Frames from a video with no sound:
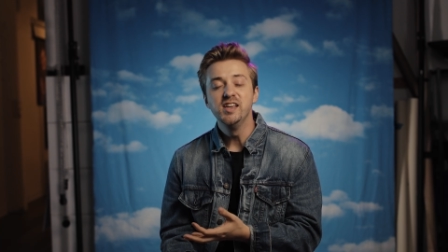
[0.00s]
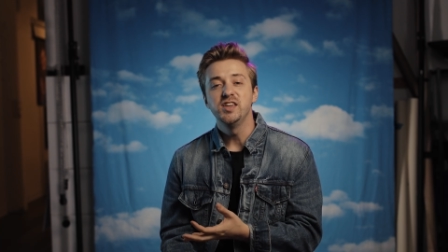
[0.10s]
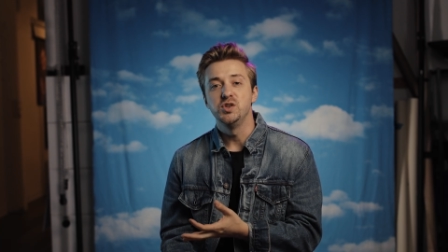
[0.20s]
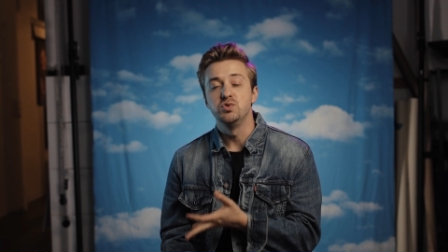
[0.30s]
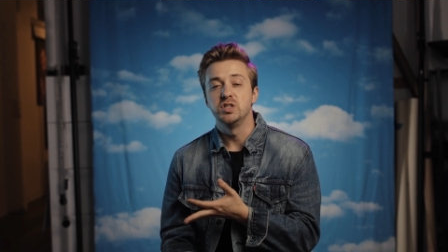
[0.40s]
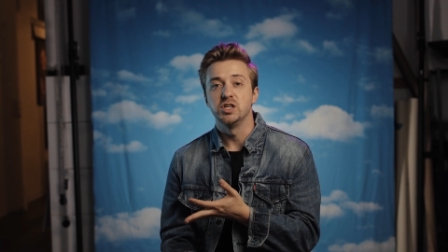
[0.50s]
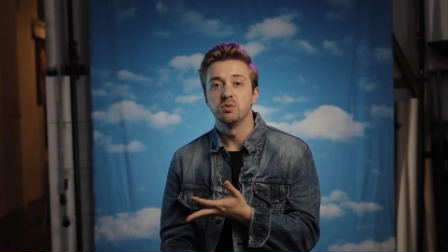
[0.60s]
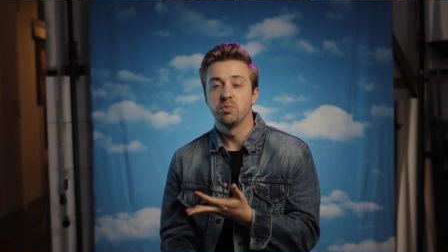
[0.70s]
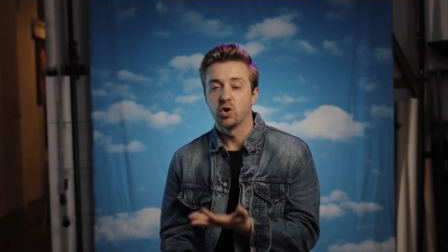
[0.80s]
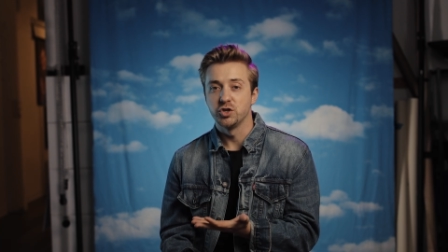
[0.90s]
using
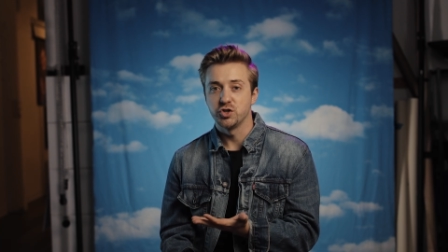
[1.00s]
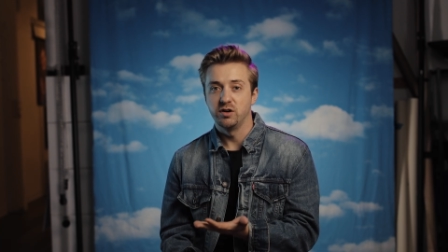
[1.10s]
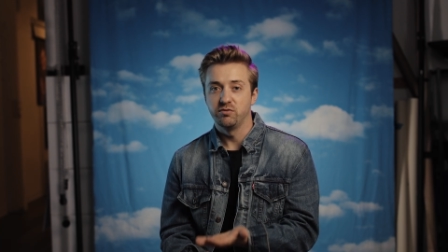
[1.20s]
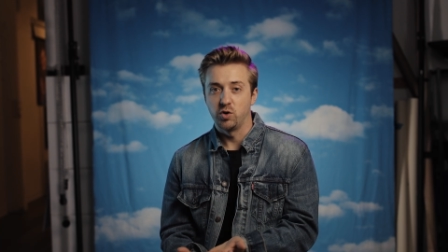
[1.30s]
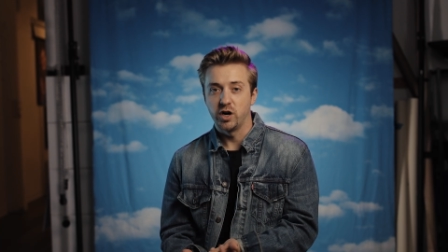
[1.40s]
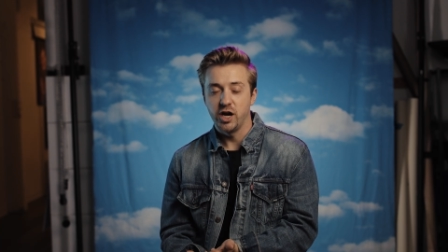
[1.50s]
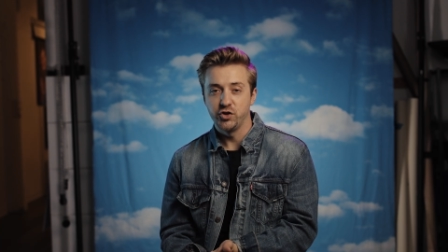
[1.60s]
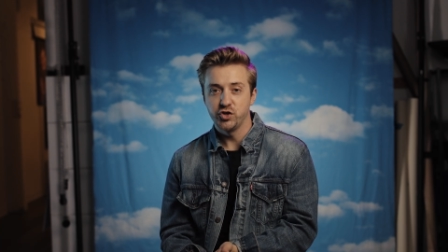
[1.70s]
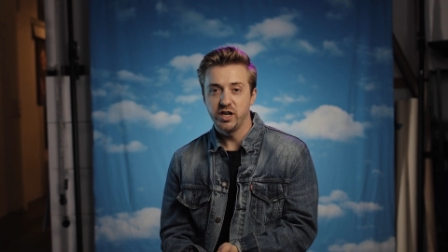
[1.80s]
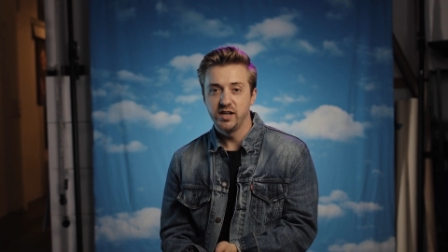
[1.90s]
Portra
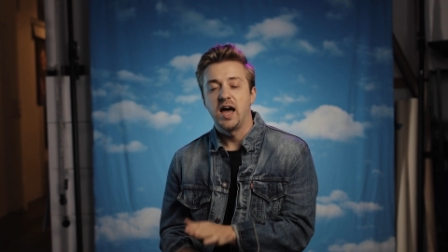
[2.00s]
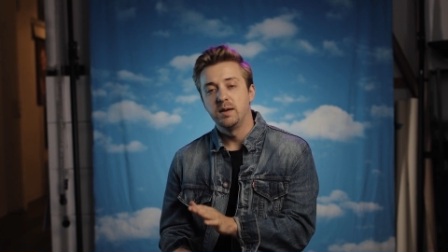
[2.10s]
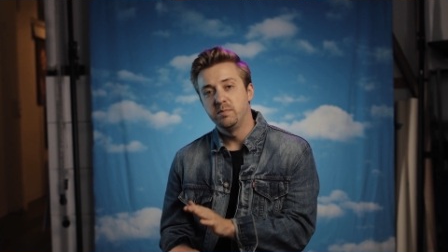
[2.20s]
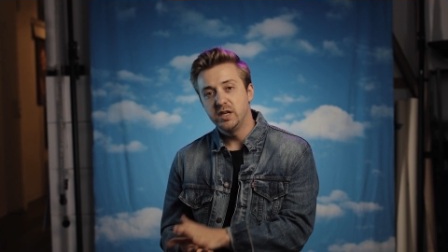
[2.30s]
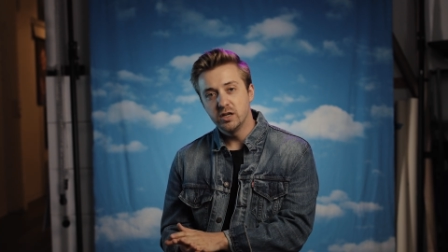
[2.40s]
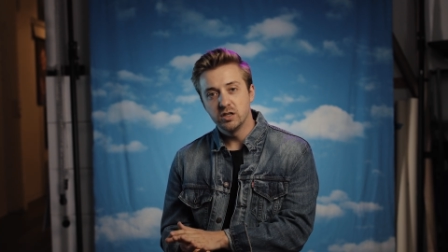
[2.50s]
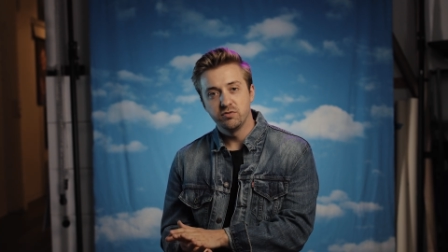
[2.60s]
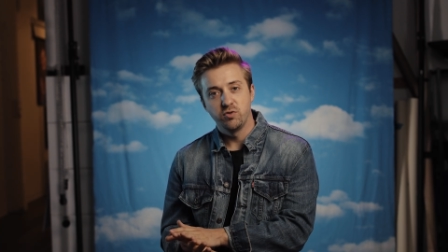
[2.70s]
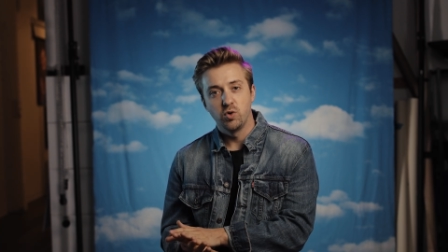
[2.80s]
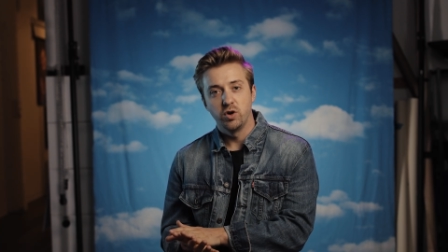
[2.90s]
400. I metered
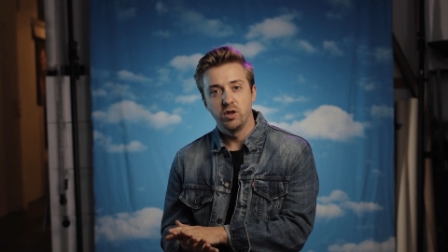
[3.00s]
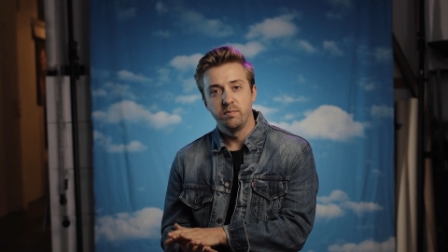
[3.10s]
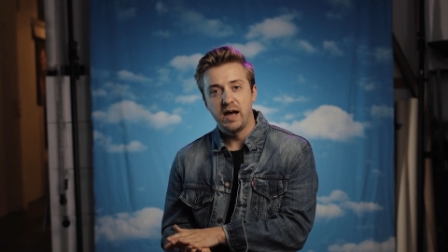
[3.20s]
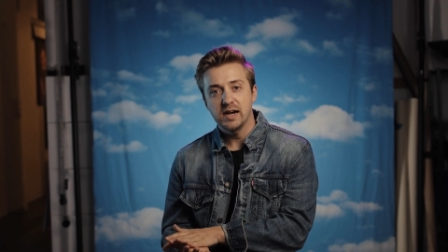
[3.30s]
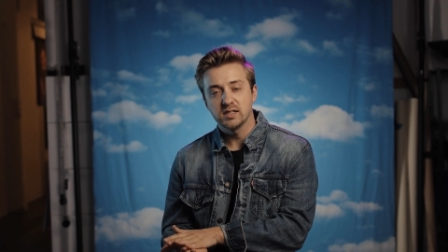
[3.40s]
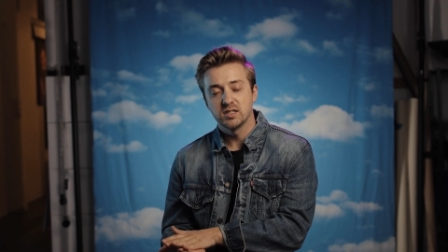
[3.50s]
for the box,